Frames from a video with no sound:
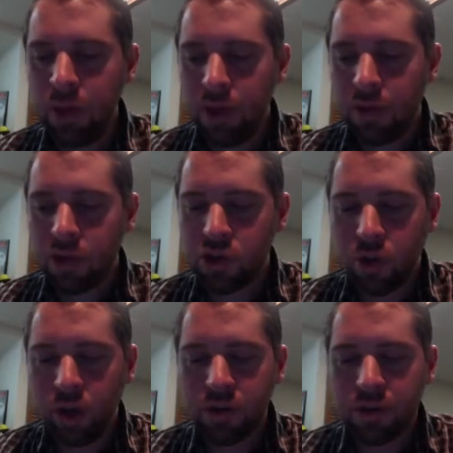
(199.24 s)
The
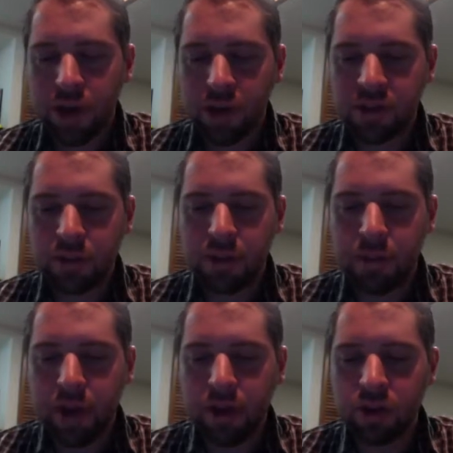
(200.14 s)
destroyers of custom
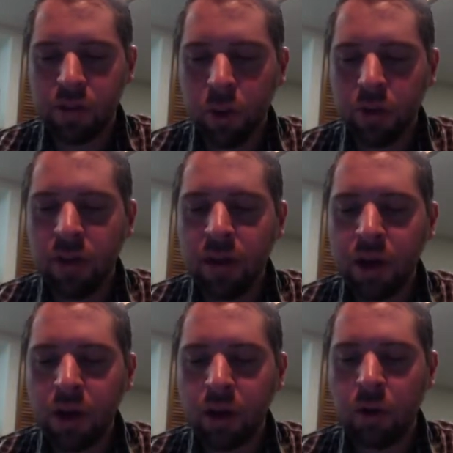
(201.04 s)
demolish more than they
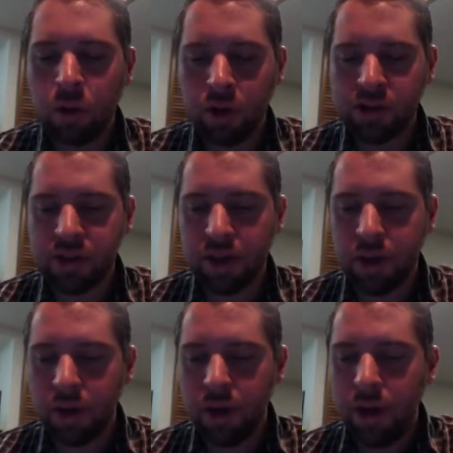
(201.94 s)
know or
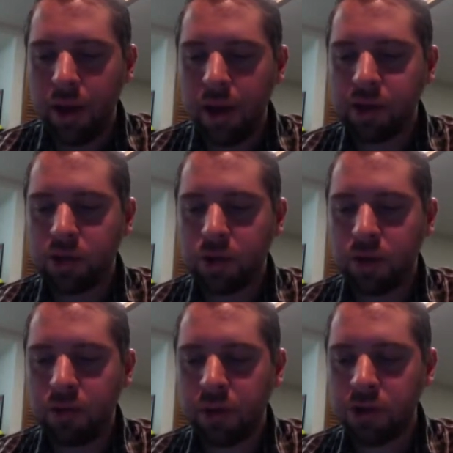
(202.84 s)
desire. It is through
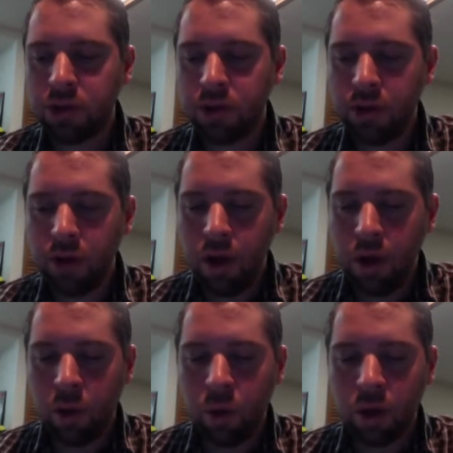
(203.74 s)
convention,
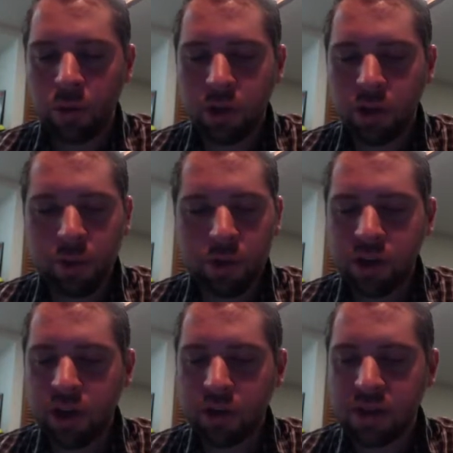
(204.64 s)
a word much
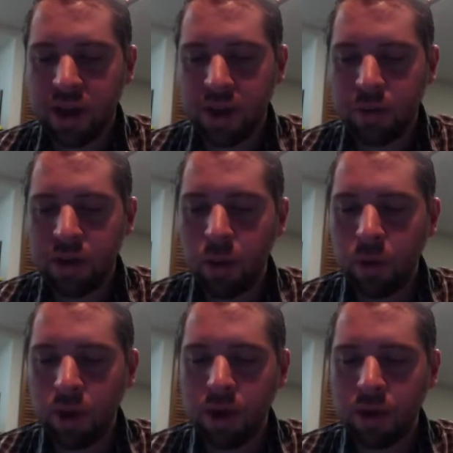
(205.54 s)
abused in our time, that
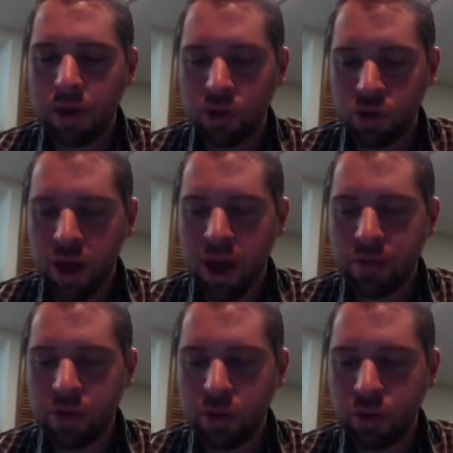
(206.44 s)
we
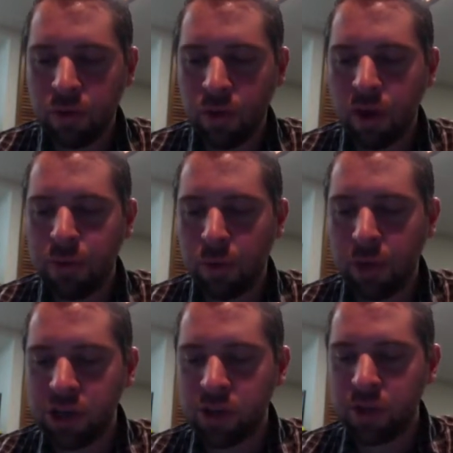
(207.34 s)
contrive to avoid
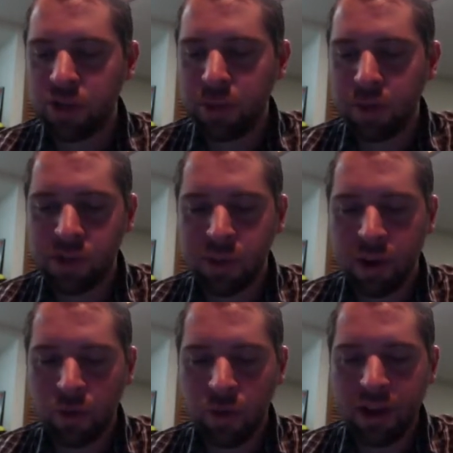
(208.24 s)
perpetual disputes
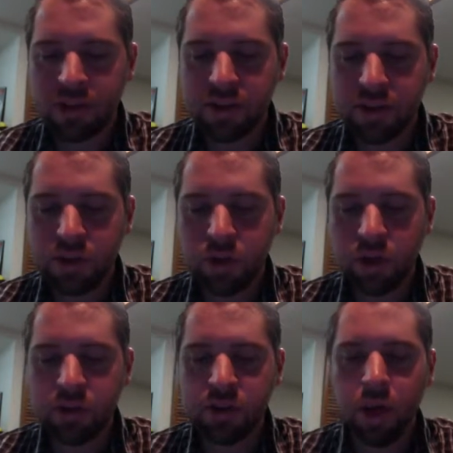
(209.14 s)
about rights and
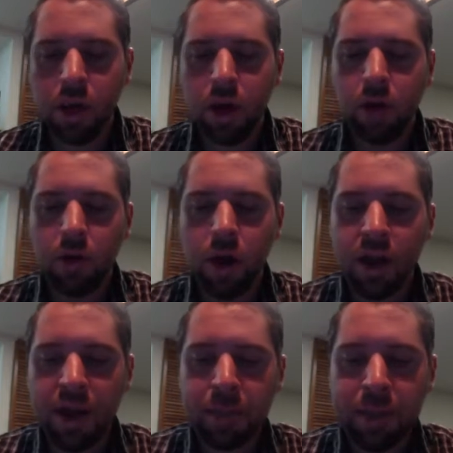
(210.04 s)
duties. Law
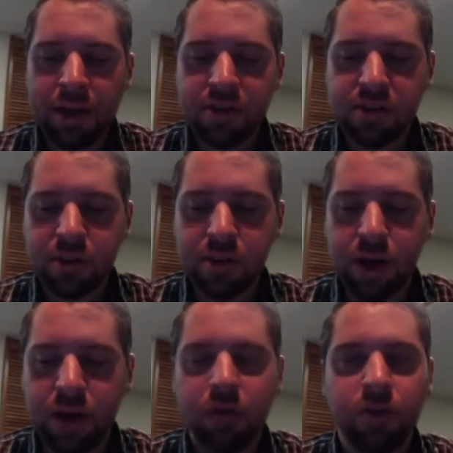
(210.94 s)
at base is a
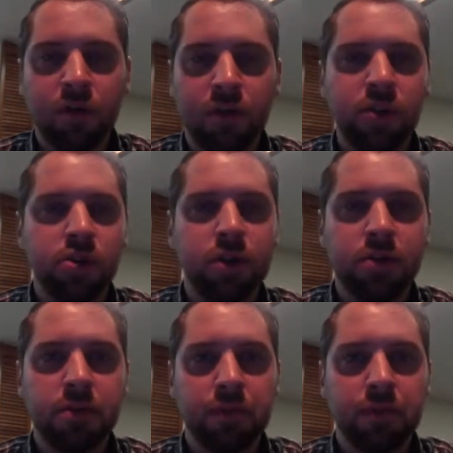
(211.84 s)
body of conventions.